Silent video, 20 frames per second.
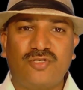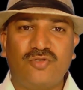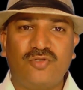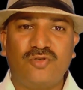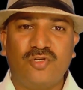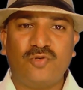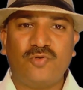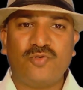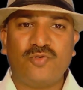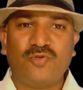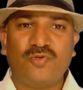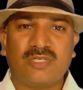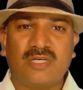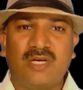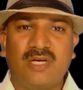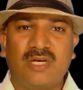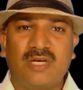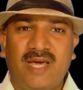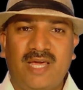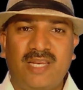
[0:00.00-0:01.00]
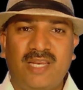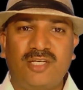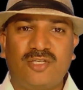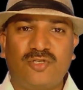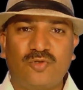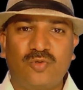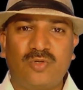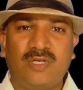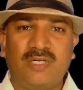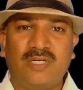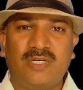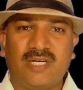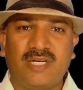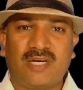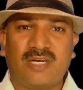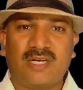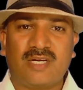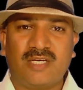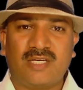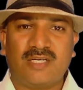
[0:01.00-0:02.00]
you use any tool and
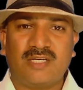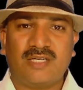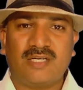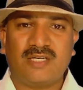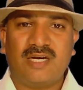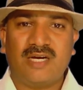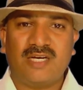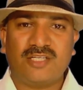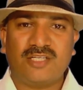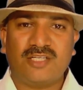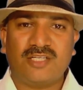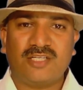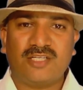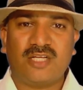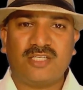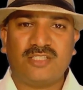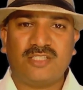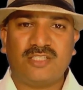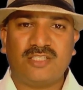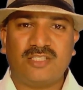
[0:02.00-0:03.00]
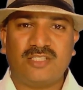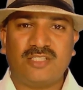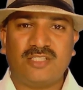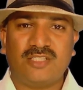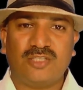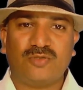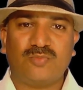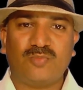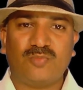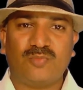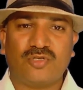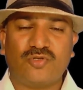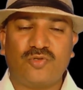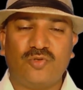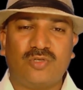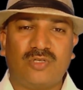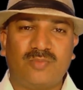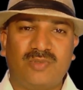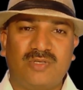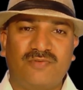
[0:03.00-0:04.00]
technique and strategy that is more
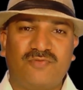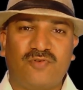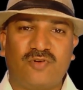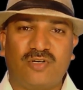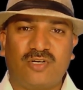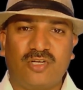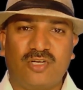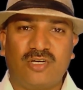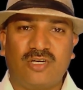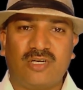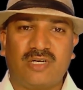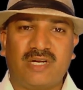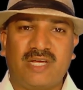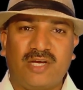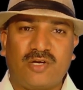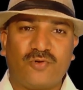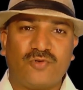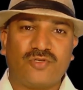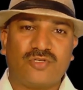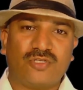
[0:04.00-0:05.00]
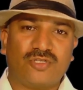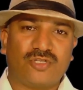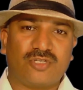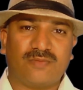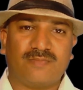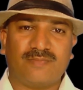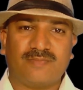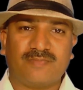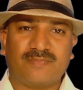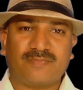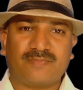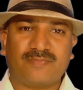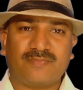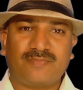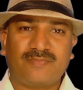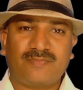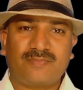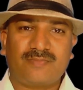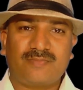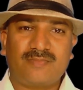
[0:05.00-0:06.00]
suitable for your ecosystem.
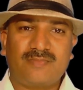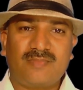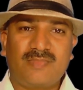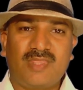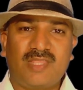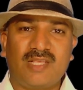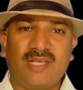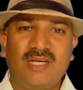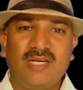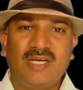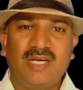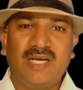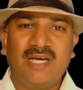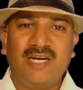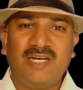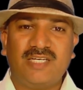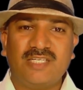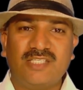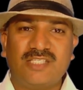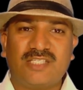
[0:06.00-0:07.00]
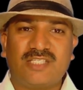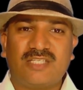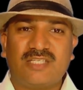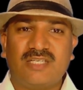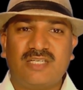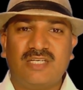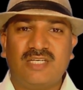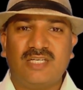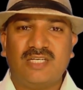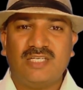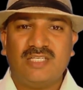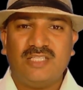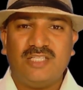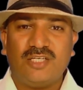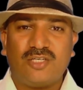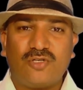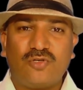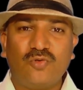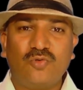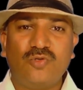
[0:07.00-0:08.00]
It is the
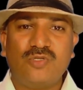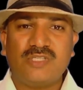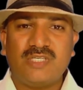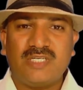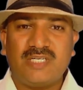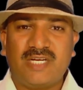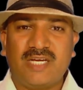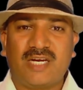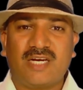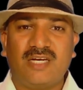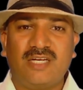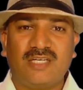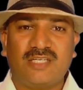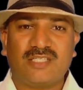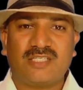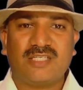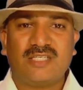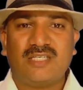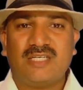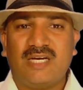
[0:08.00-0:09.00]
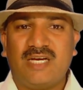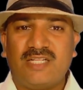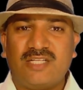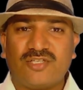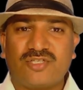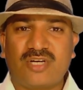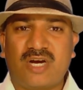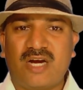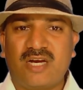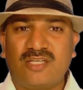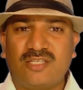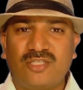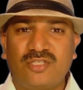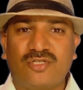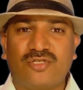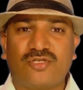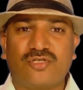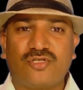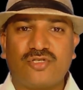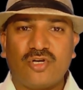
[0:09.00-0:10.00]
tools and techniques and the
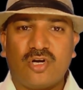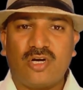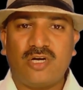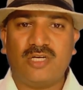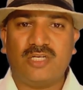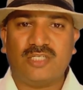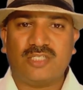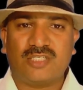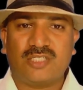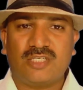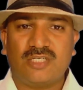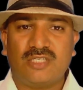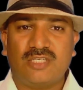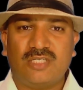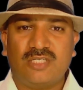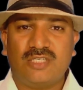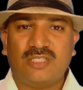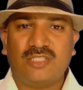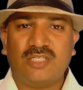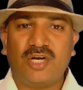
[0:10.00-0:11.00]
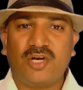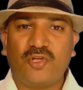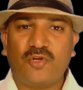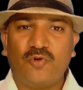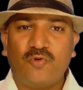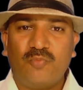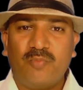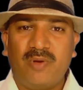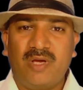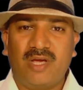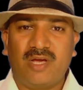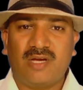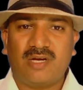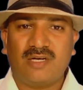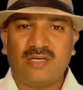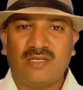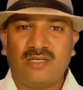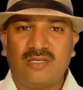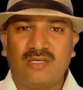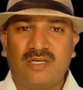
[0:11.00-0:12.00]
strategies choice that you make
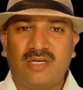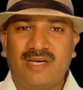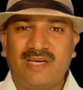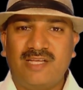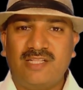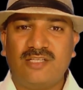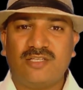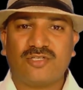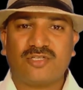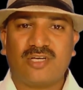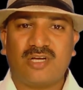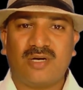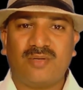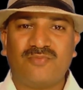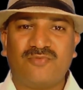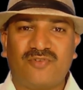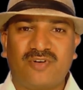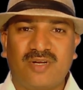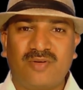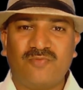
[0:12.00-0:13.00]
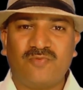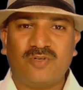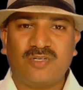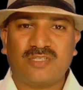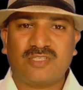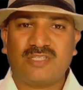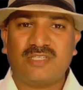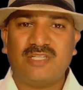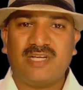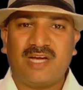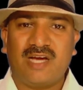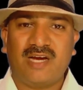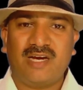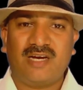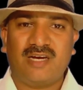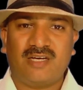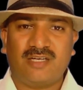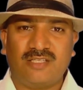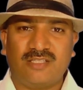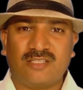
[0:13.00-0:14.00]
in the Scrum frameworks, the
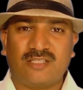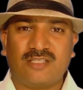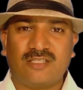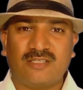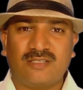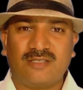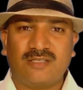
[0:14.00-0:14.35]
guidelines,